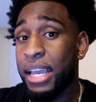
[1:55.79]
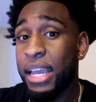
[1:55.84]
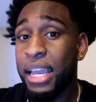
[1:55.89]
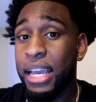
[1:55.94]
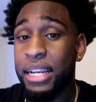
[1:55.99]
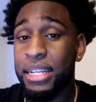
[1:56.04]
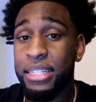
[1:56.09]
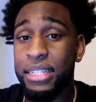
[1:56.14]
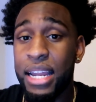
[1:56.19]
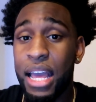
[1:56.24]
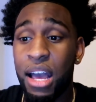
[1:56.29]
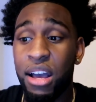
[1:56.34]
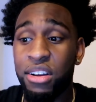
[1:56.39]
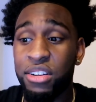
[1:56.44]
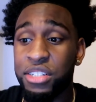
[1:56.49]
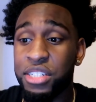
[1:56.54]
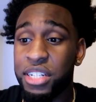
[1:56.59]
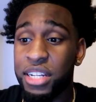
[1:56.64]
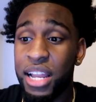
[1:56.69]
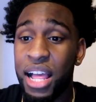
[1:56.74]
It's now
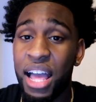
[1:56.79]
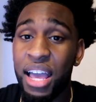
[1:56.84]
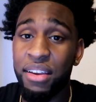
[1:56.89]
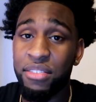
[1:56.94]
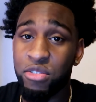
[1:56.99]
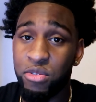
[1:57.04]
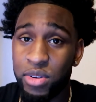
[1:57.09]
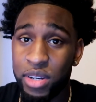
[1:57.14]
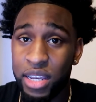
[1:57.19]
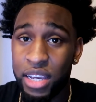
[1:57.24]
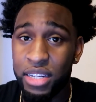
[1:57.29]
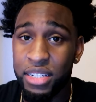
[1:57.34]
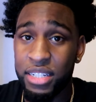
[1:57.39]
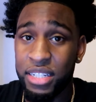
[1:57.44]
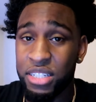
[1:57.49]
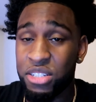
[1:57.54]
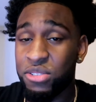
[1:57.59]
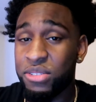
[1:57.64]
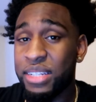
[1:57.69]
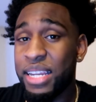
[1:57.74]
July of
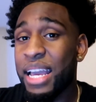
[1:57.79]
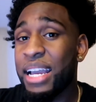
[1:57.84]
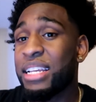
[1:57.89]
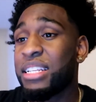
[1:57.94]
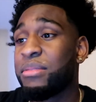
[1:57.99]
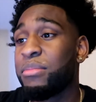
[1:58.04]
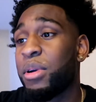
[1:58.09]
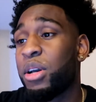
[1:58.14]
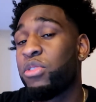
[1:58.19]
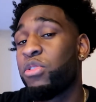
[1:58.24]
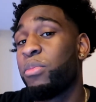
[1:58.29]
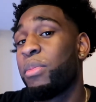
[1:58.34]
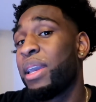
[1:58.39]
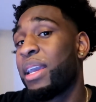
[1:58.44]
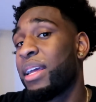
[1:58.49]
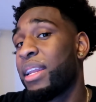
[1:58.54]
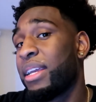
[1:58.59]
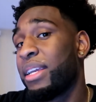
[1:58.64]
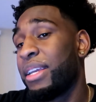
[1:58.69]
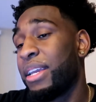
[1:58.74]
2018, so next month will
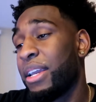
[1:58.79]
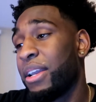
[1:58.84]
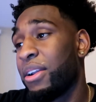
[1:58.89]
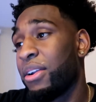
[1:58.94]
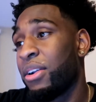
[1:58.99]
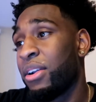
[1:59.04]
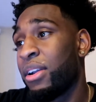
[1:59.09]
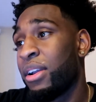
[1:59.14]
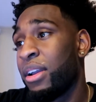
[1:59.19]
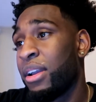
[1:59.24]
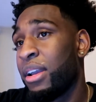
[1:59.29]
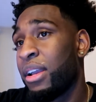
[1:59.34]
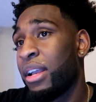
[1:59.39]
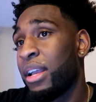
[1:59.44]
make it a year.